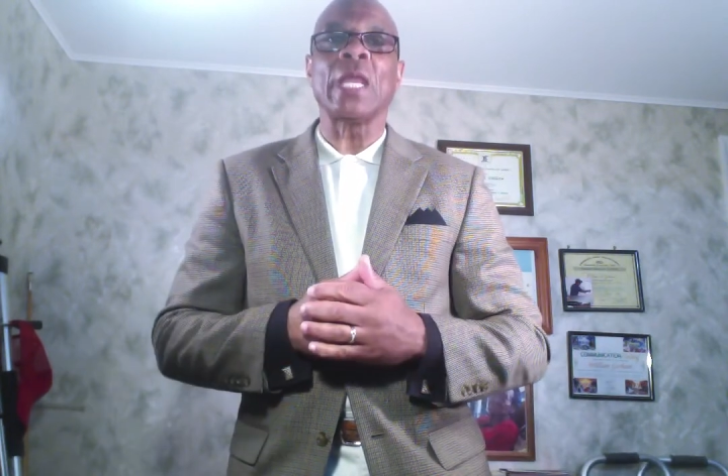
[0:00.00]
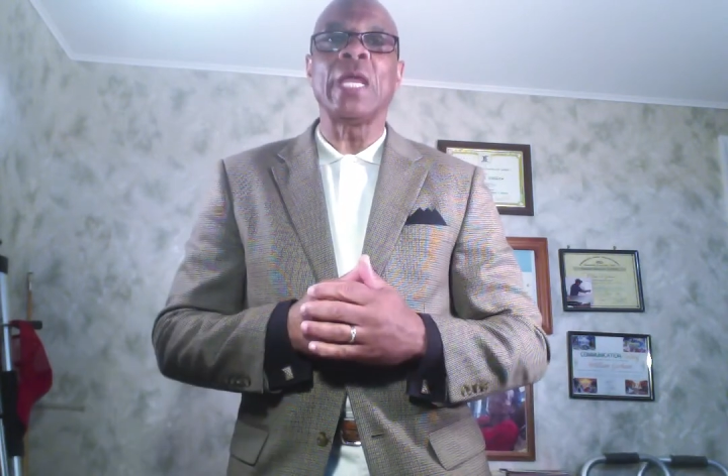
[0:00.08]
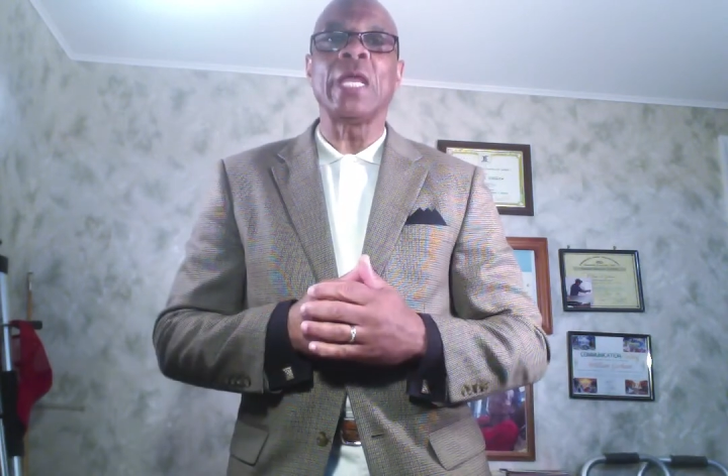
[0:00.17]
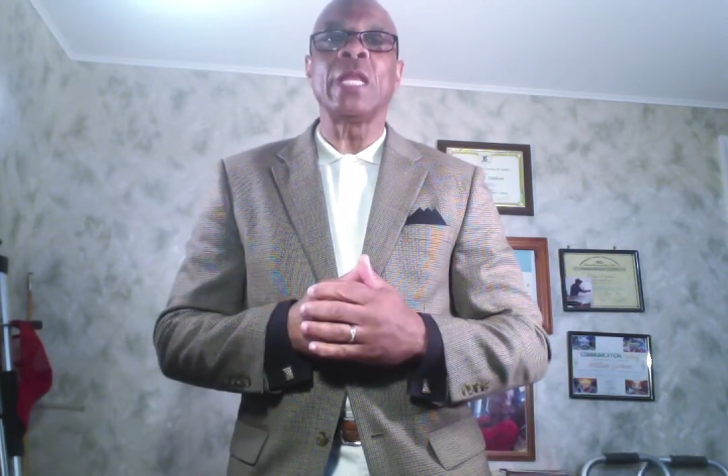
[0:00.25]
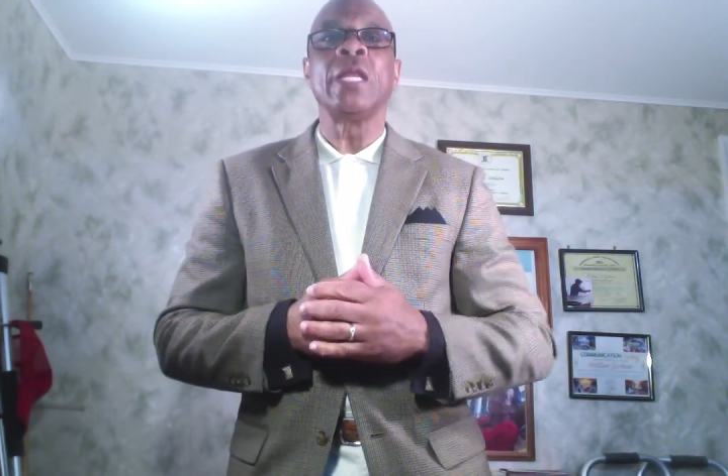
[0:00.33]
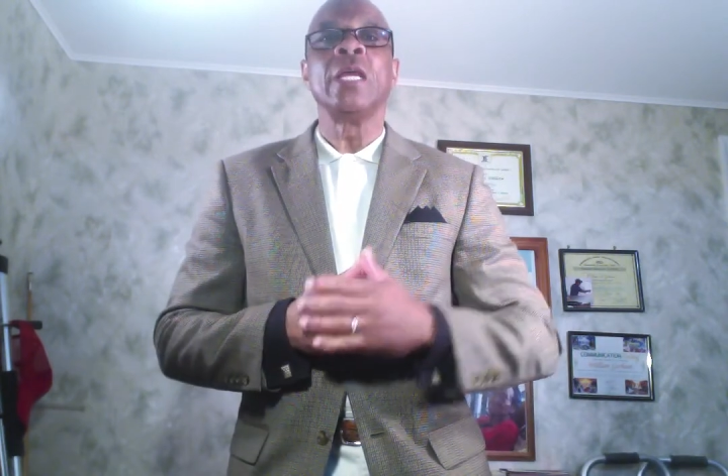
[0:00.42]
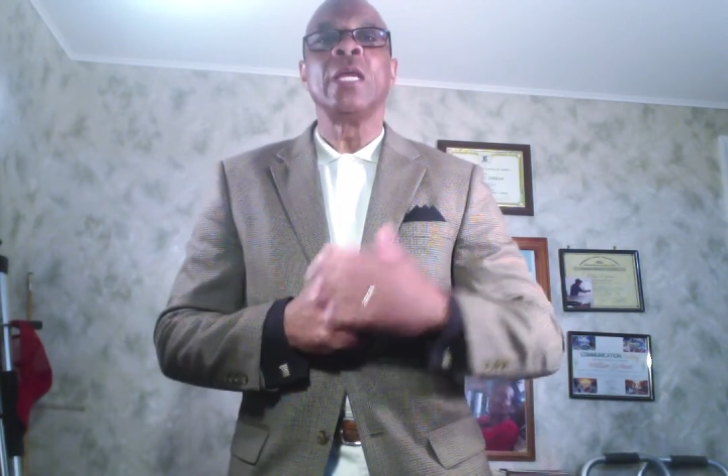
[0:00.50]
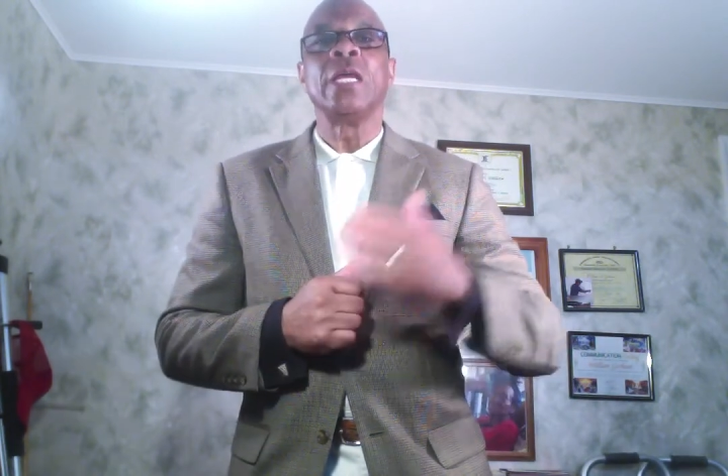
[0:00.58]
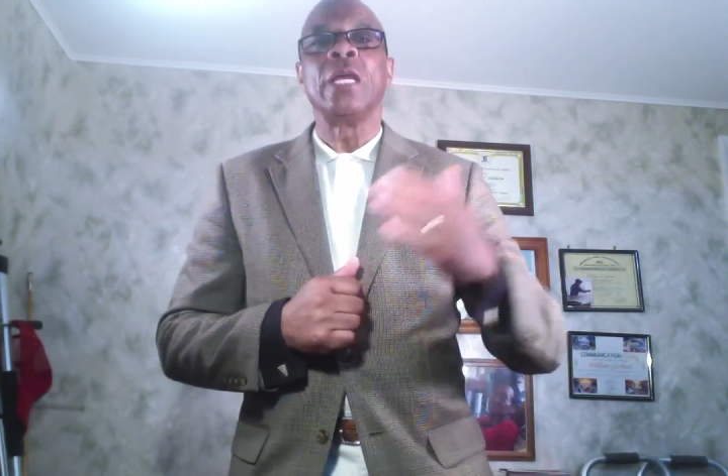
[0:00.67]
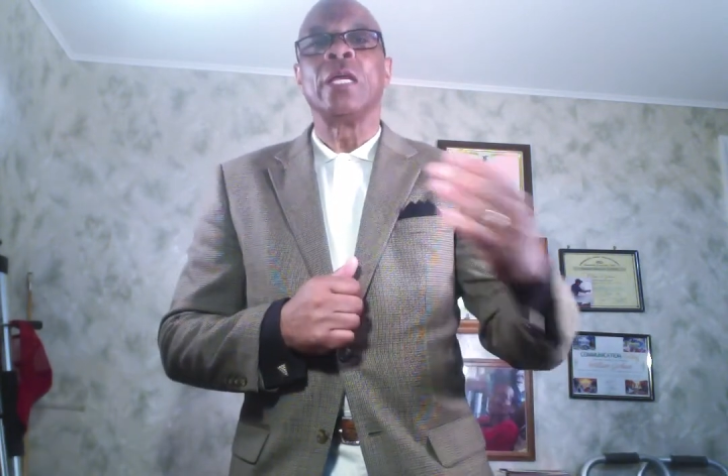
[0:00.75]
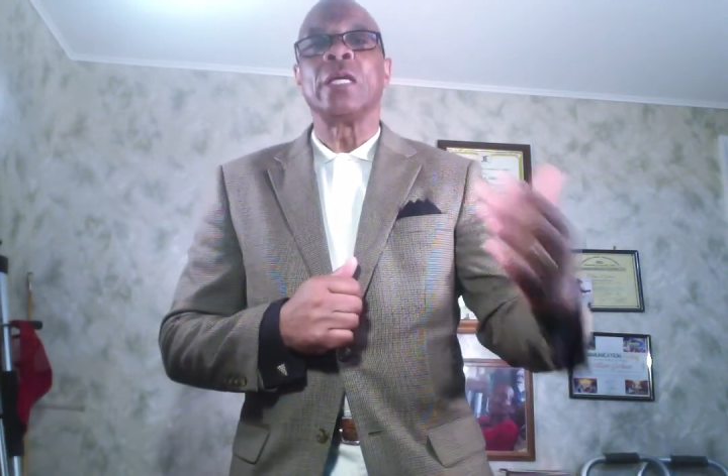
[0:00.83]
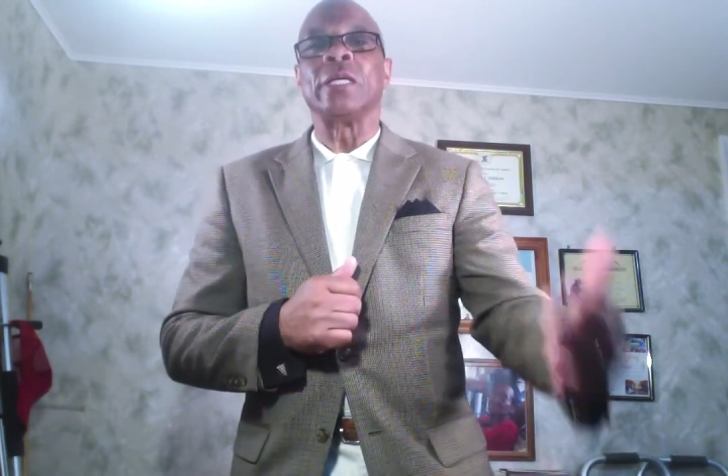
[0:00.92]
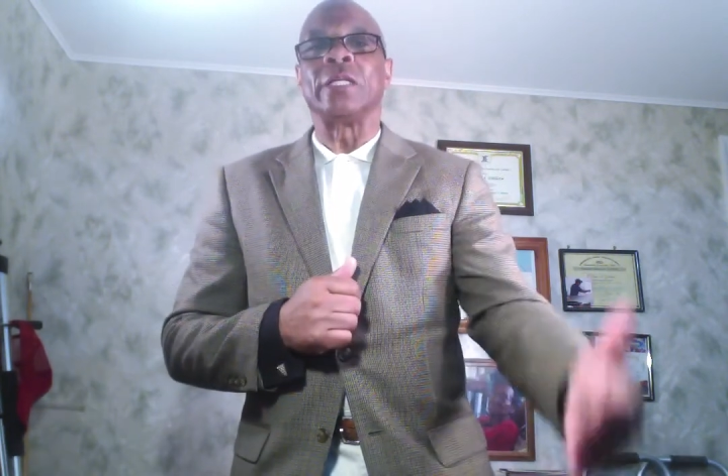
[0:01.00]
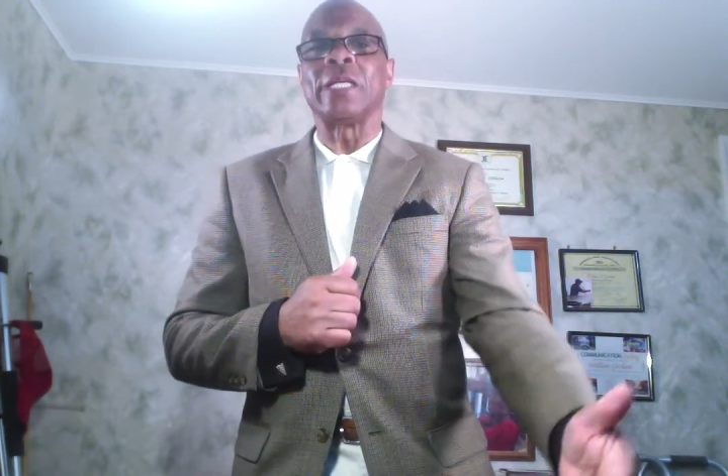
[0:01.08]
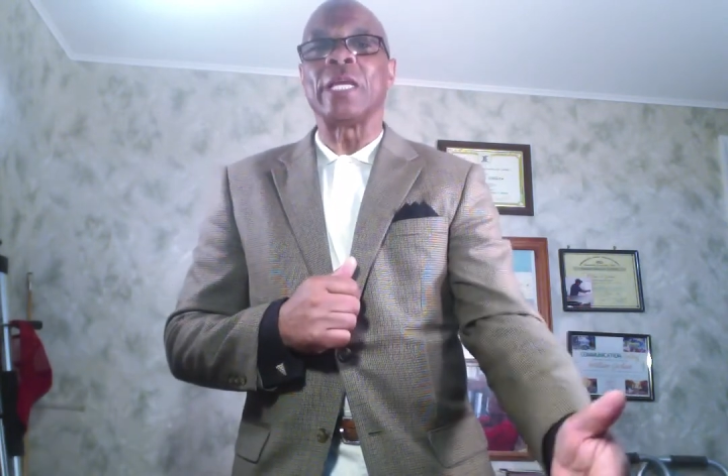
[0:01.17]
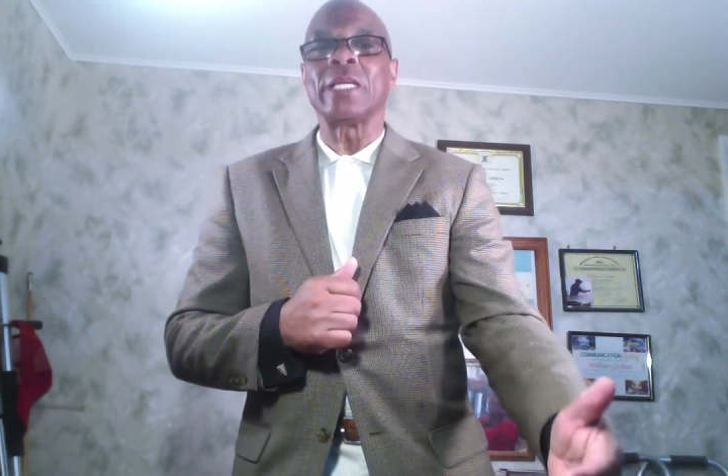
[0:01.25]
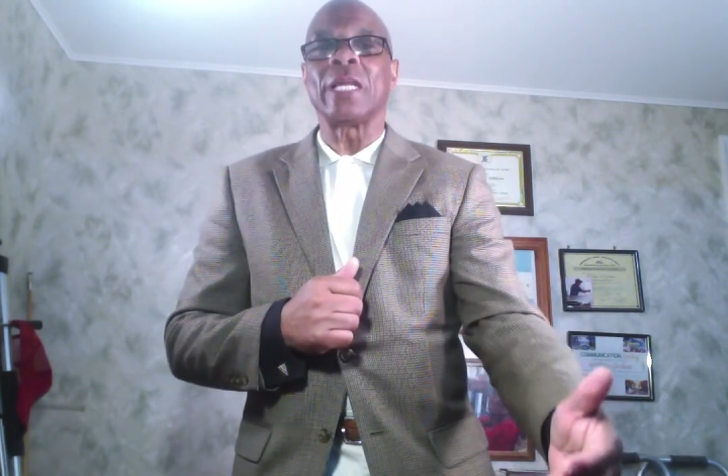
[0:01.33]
and continue